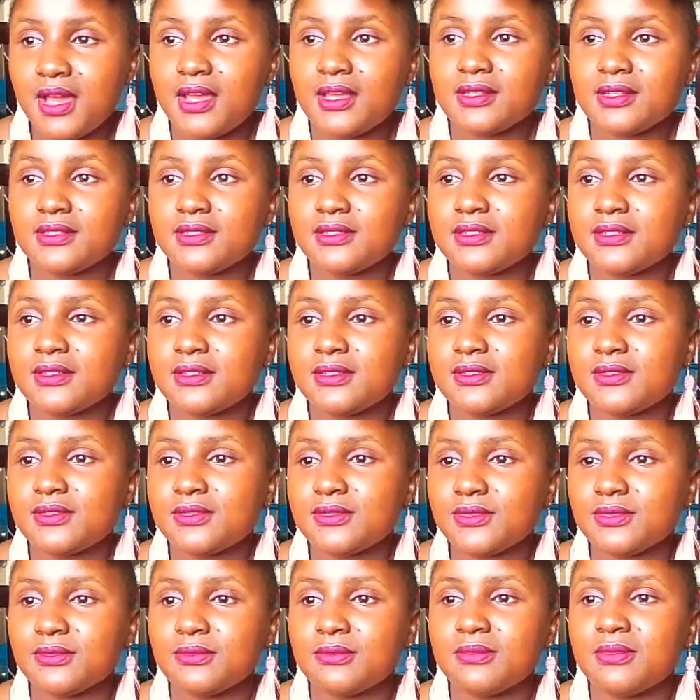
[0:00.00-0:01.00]
has
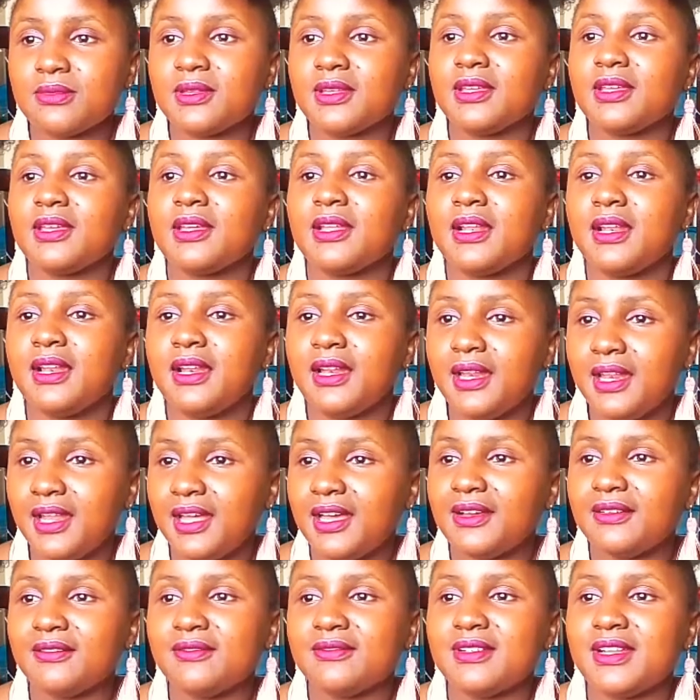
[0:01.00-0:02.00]
to be
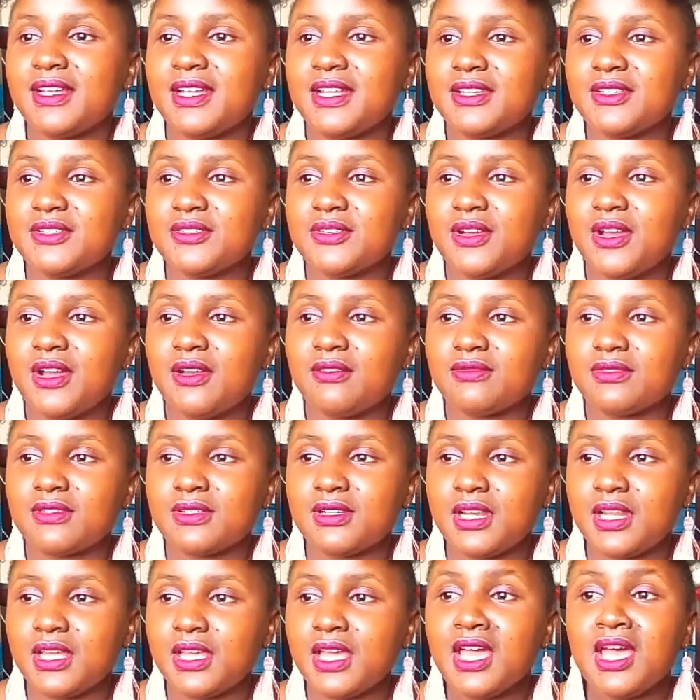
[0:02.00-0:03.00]
loved, and you have
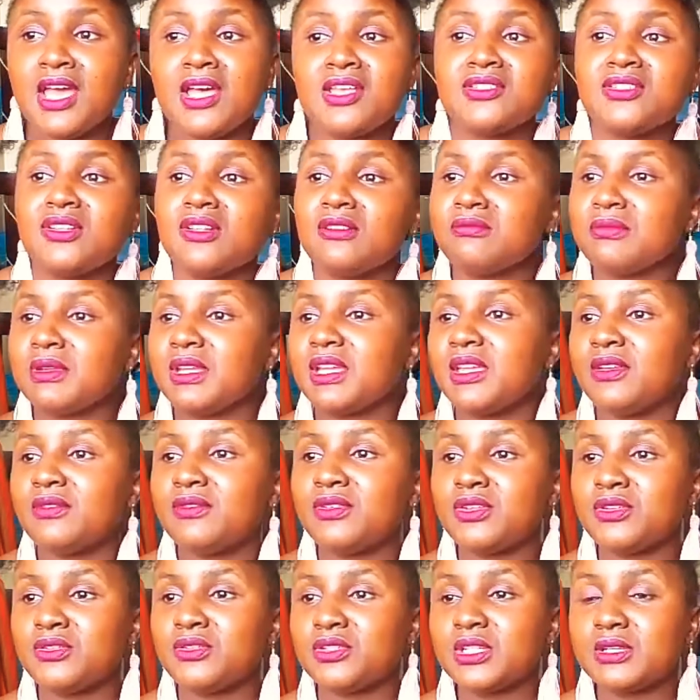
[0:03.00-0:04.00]
to like. So I'll be
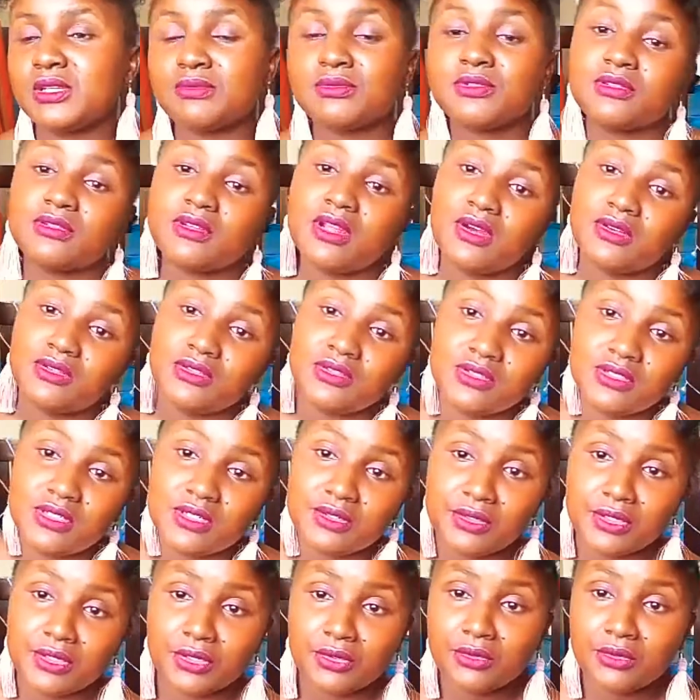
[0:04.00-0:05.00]
giving you tips on how to
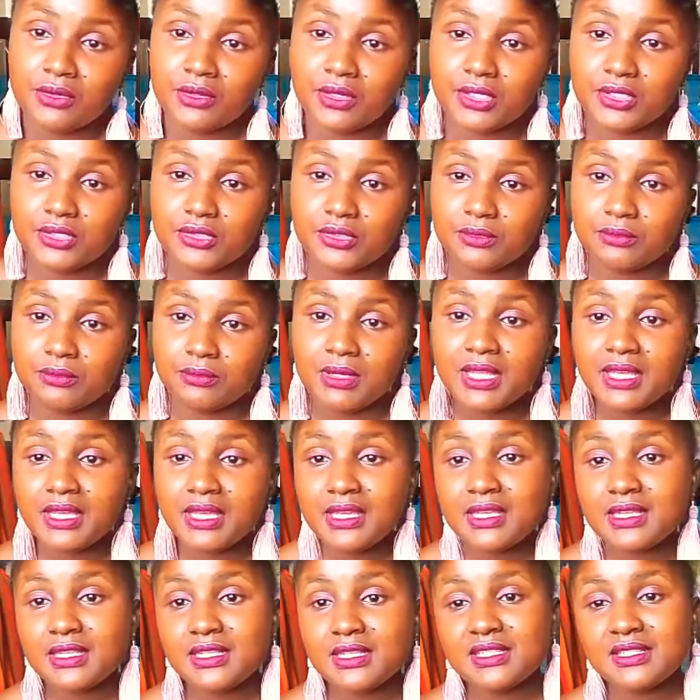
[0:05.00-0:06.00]
decorate your
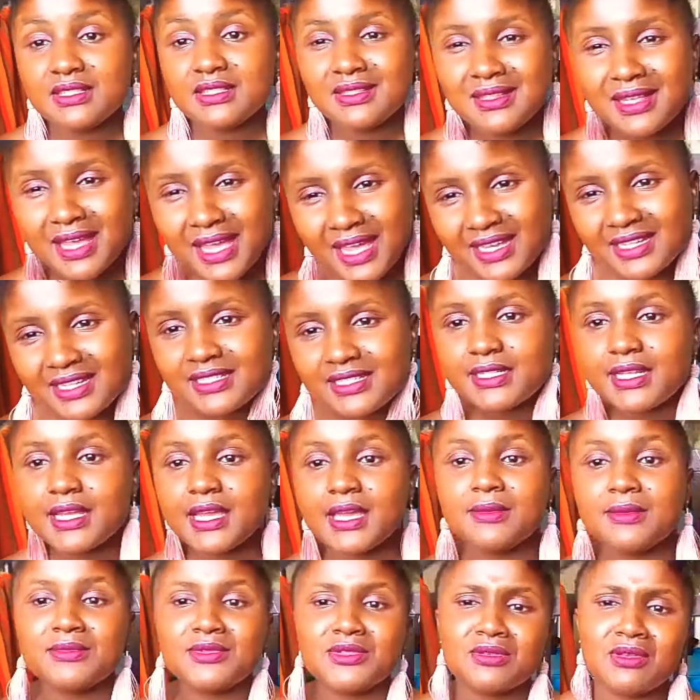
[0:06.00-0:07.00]
place,
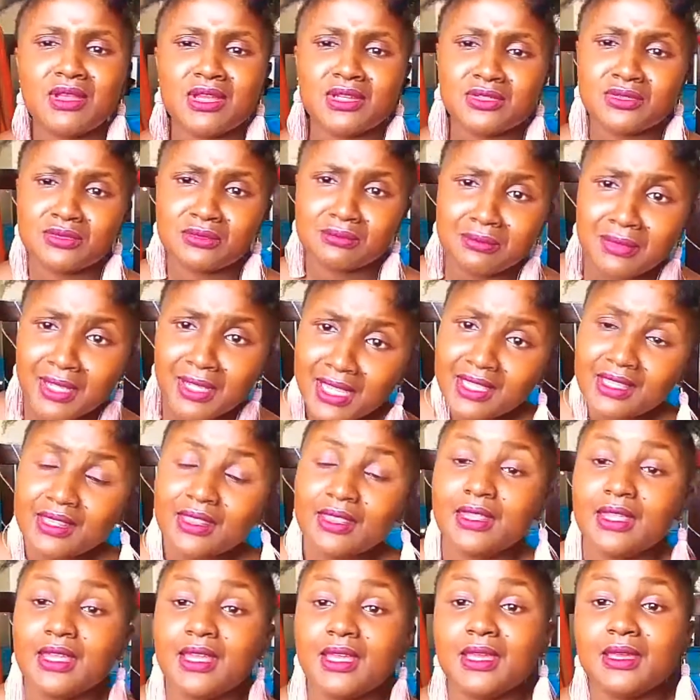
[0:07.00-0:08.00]
items, where to
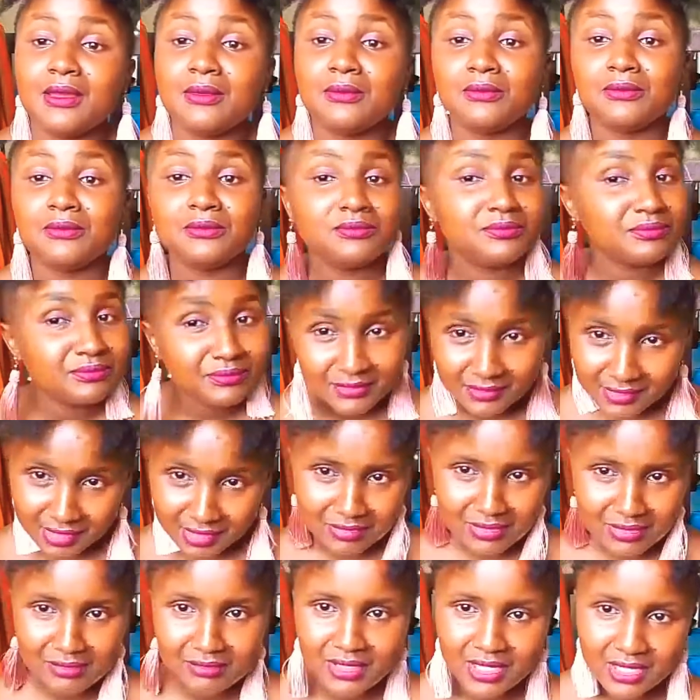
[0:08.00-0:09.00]
buy them,
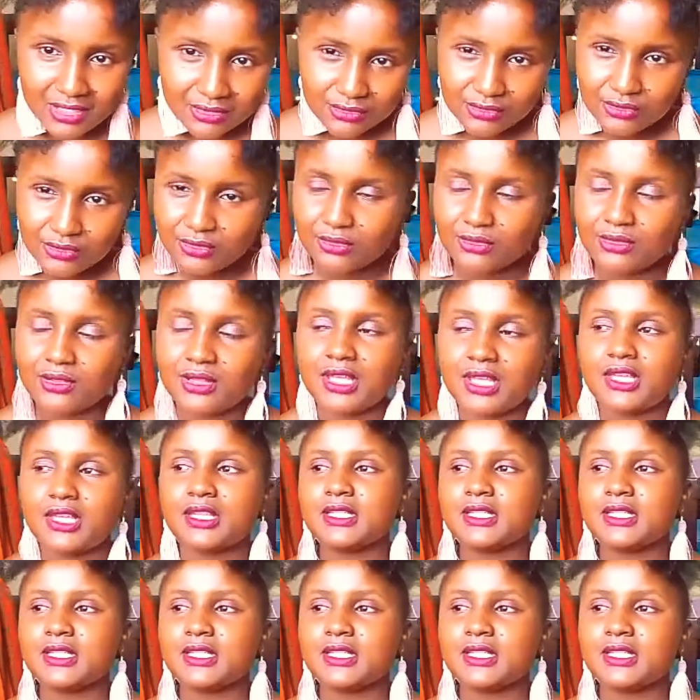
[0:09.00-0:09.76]
blah blah blah, you know, all